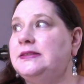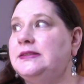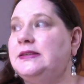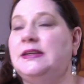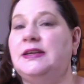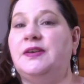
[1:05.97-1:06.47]

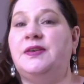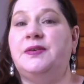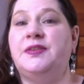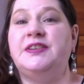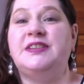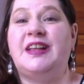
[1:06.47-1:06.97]
you know,
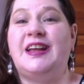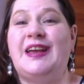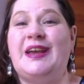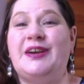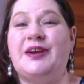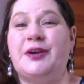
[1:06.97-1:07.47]
there's a lot of
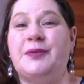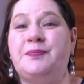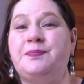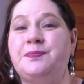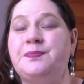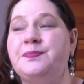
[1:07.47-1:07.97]
anger,
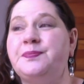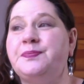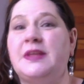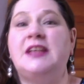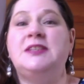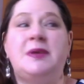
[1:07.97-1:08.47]

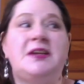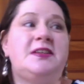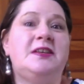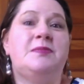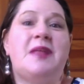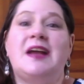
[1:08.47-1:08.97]

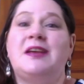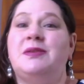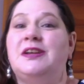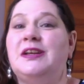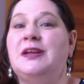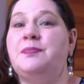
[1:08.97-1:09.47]
especially in the black
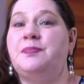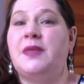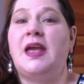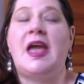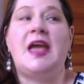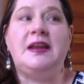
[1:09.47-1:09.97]
community
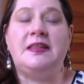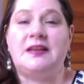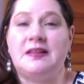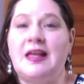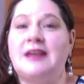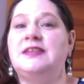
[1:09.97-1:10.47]
and in the
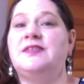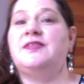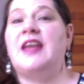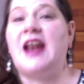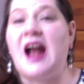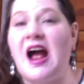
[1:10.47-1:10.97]
collective
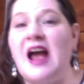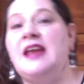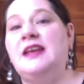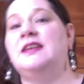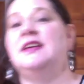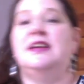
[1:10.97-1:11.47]
that
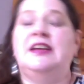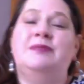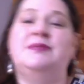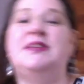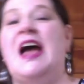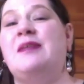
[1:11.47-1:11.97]
I
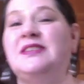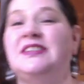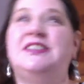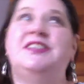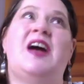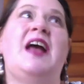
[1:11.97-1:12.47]
am tapped
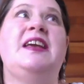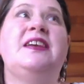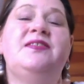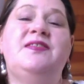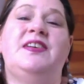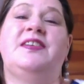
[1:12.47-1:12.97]
into. I
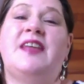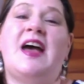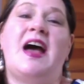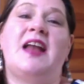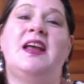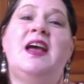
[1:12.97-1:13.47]
can feel
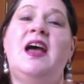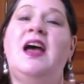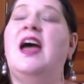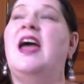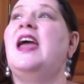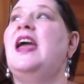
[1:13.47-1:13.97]
that
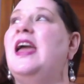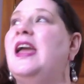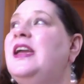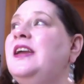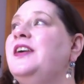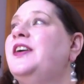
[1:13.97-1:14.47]

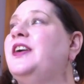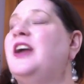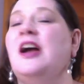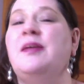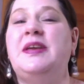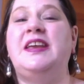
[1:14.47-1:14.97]
anger
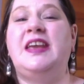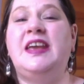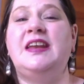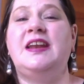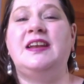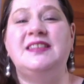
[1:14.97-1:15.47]
coming
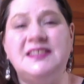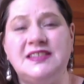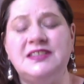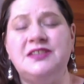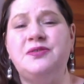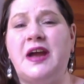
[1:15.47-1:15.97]
in. And this
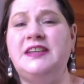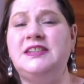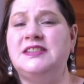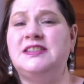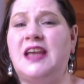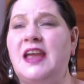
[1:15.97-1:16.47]
is a
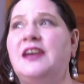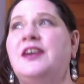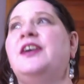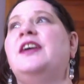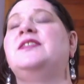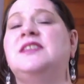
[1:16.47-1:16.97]
righteous
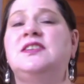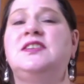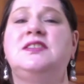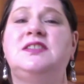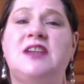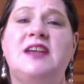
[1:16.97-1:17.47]
anger of
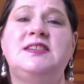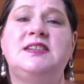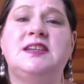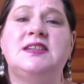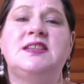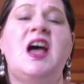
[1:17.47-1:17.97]
social
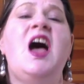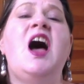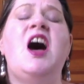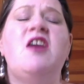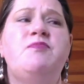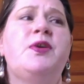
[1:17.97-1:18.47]
justice,
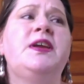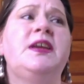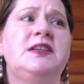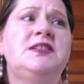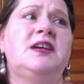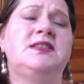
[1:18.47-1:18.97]
of
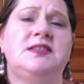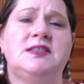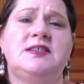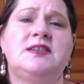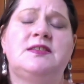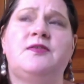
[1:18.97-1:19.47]
bringing
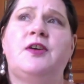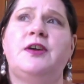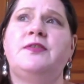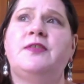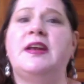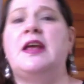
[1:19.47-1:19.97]
justice to the
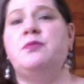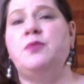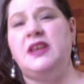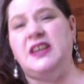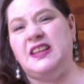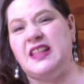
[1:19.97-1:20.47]
forefront. And
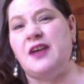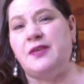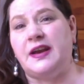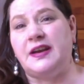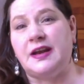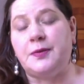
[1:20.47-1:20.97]
we need that
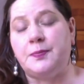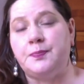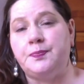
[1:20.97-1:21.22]
right now.